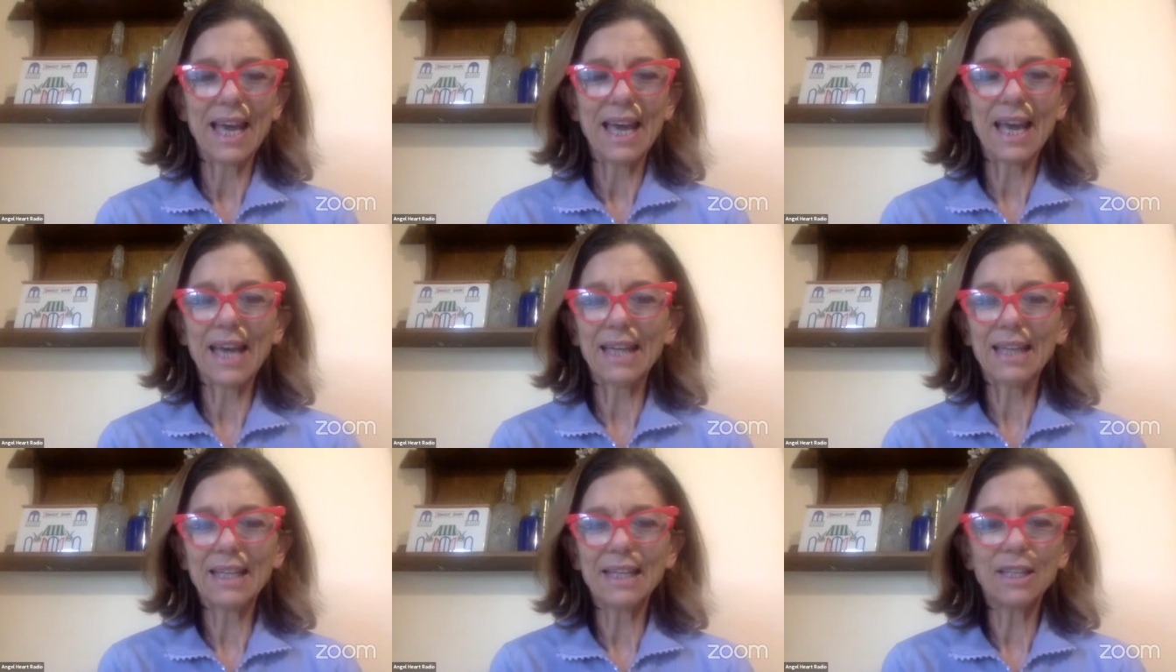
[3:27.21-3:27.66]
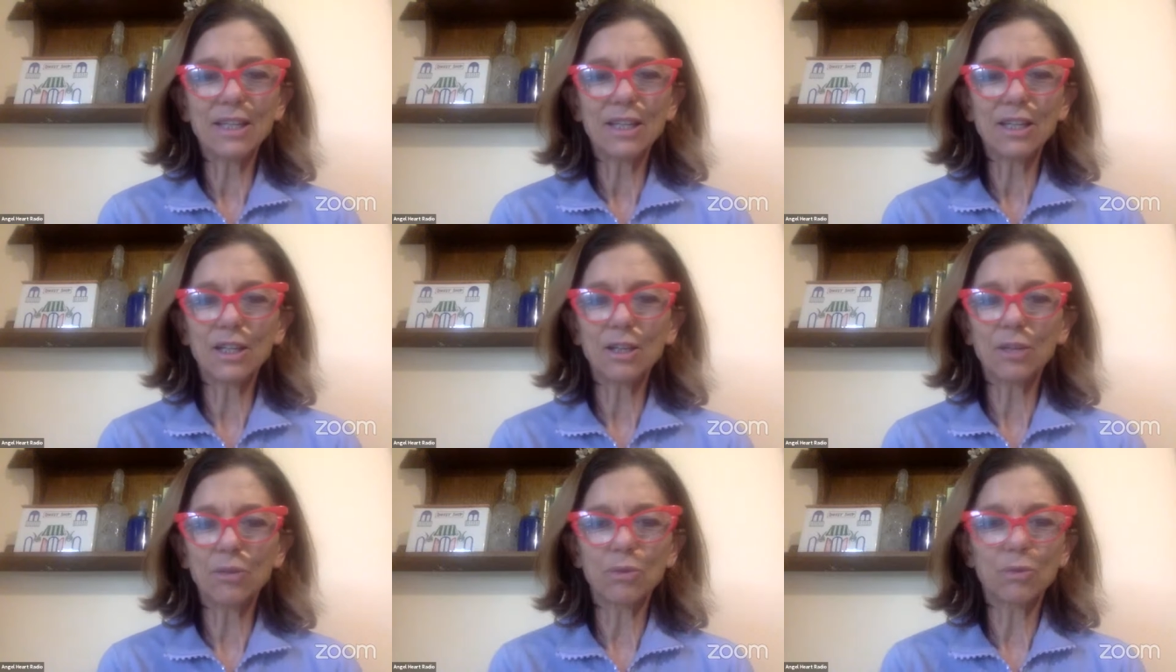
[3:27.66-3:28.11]
any
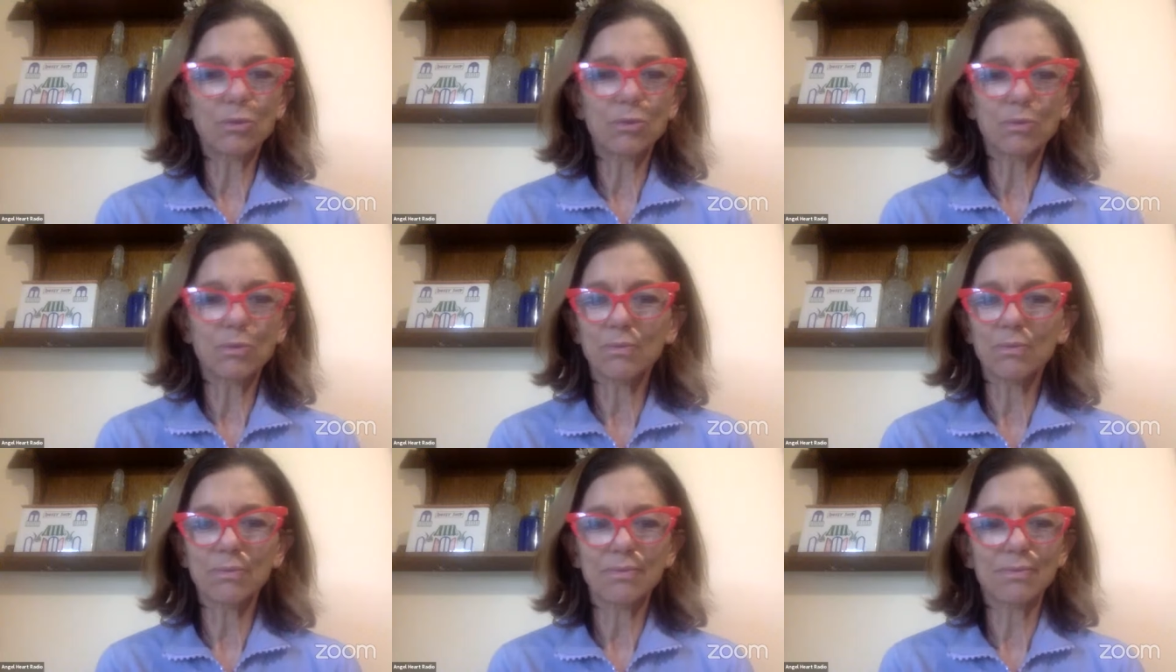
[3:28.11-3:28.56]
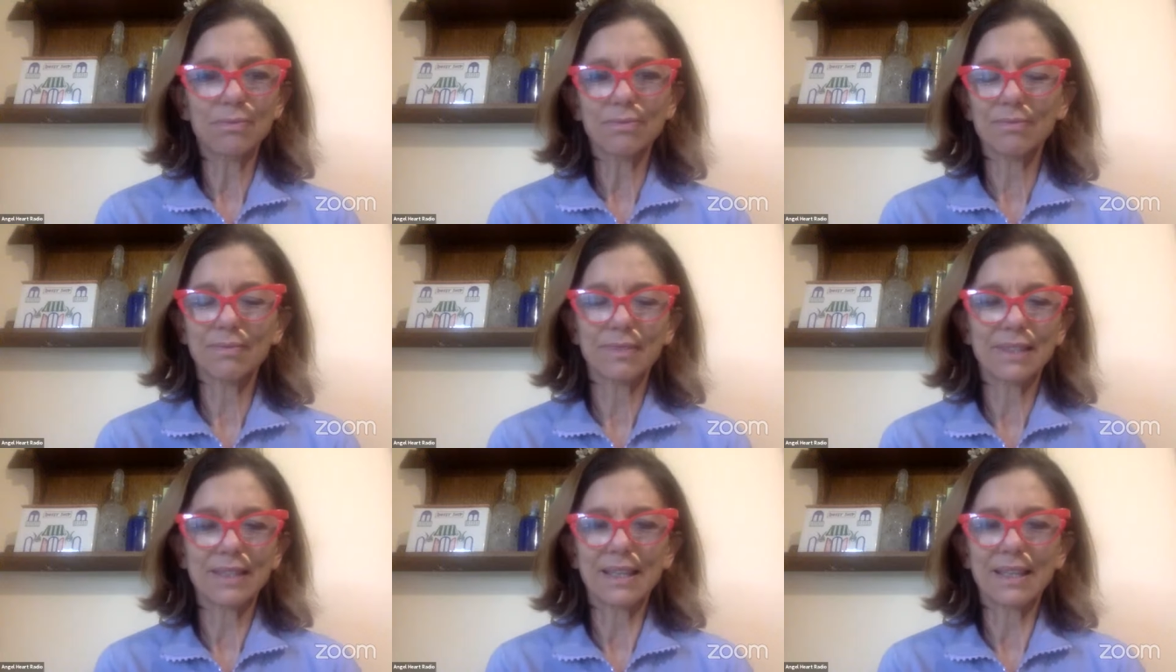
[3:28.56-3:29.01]
new
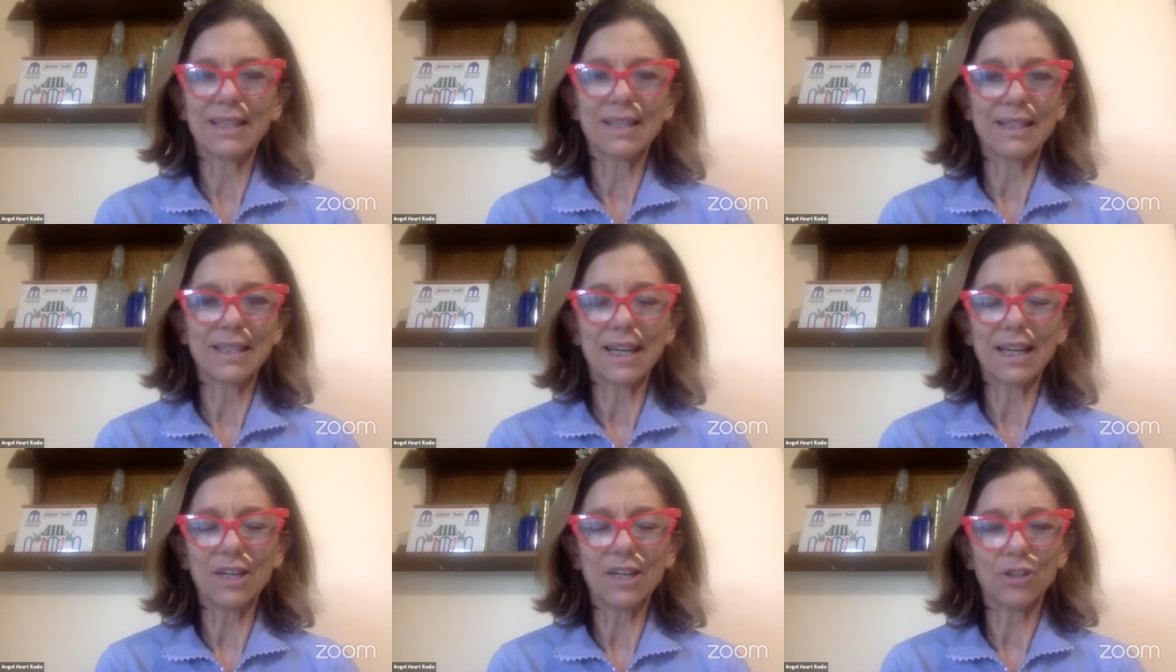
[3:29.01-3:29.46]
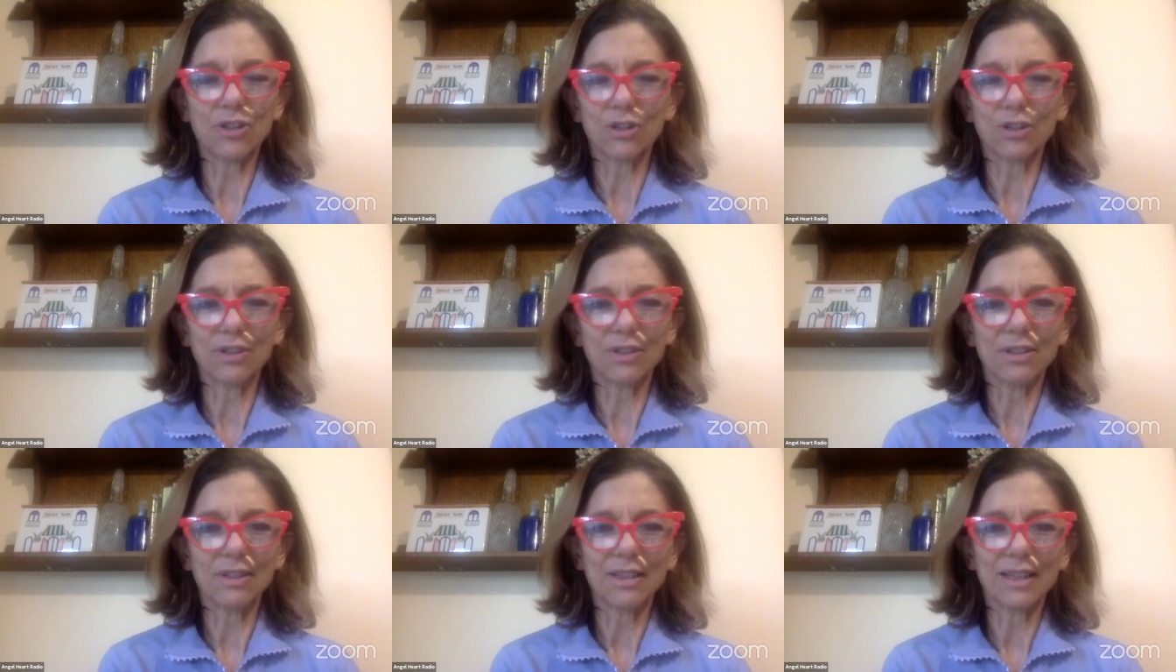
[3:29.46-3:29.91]

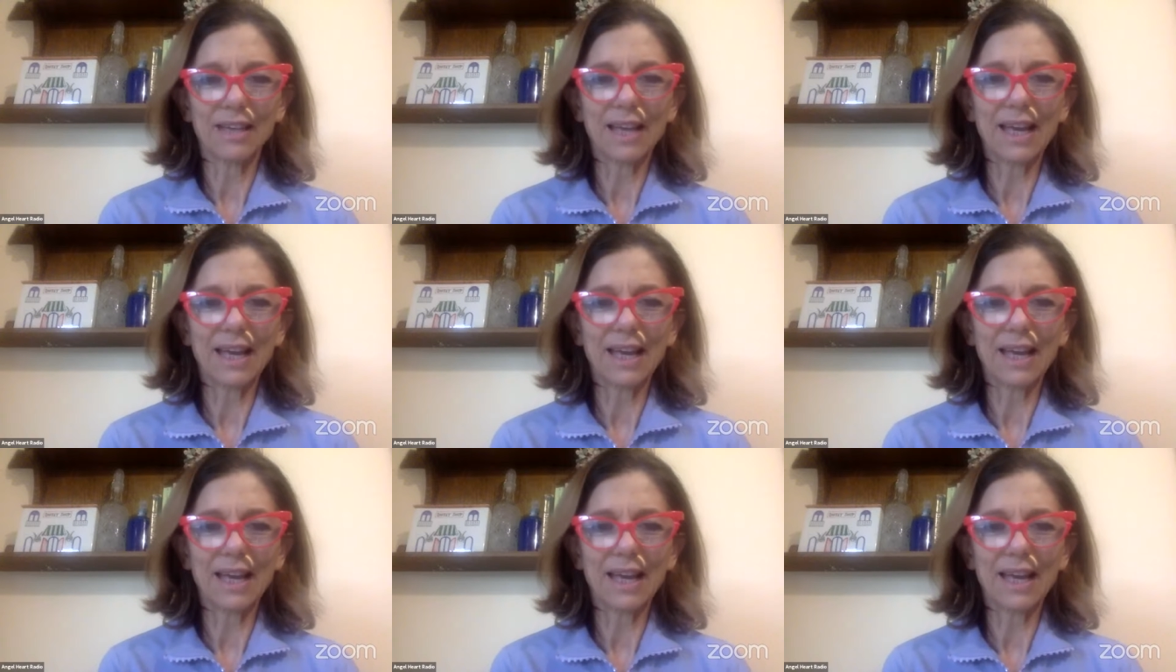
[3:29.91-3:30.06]
sensation,